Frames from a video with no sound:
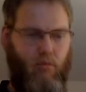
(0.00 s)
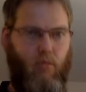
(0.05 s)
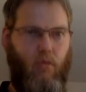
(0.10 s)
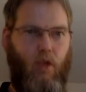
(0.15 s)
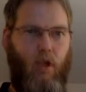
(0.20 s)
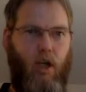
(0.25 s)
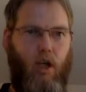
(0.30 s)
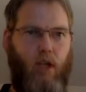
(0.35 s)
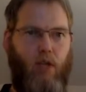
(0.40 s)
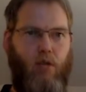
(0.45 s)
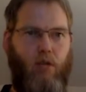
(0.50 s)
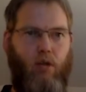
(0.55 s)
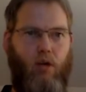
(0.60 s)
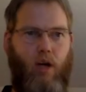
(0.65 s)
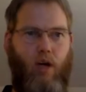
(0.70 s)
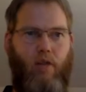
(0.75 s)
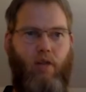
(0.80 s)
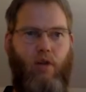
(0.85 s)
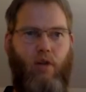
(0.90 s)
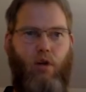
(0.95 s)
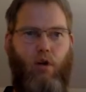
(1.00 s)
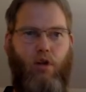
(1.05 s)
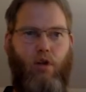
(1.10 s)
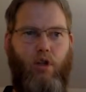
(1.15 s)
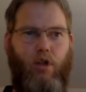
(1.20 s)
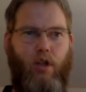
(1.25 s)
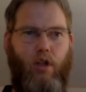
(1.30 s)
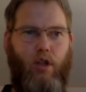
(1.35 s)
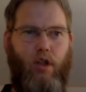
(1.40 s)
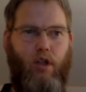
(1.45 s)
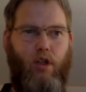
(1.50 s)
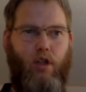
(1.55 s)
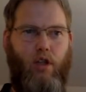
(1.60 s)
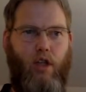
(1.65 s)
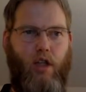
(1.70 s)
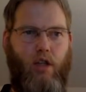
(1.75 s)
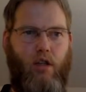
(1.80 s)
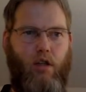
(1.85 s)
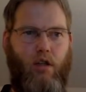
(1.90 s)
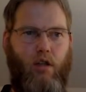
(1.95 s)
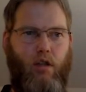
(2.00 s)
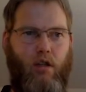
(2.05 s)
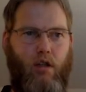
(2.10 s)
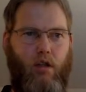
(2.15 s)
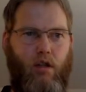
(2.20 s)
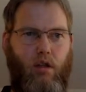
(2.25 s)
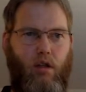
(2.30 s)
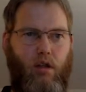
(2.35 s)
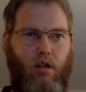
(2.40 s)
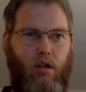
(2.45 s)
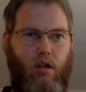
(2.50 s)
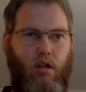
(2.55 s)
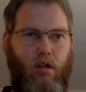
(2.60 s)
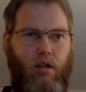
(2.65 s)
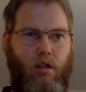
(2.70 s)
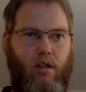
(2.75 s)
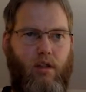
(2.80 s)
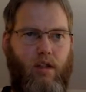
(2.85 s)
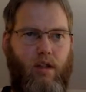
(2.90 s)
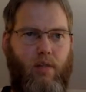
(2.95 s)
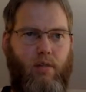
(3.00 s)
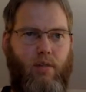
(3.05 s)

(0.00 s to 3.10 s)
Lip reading: Yeah, so I have in Logic here just some